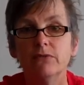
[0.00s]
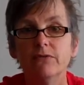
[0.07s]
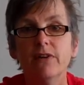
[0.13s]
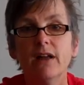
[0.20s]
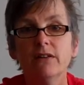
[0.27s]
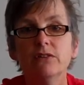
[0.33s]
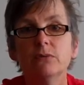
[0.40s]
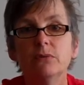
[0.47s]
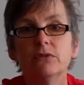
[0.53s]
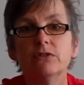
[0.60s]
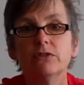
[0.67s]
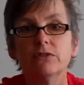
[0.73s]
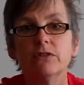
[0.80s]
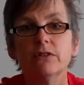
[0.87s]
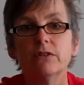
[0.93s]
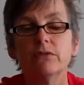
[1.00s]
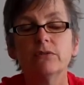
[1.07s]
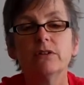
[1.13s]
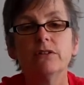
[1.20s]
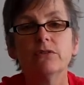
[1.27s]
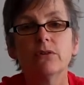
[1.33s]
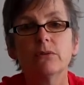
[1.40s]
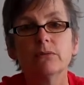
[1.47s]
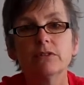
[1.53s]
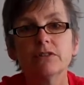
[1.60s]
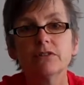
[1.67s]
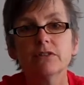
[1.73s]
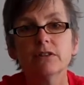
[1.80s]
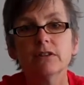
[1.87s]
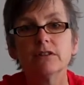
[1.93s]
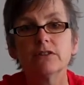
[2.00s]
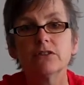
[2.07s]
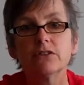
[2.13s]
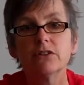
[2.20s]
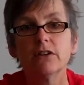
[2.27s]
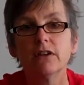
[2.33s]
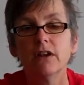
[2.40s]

valuable to you in your research.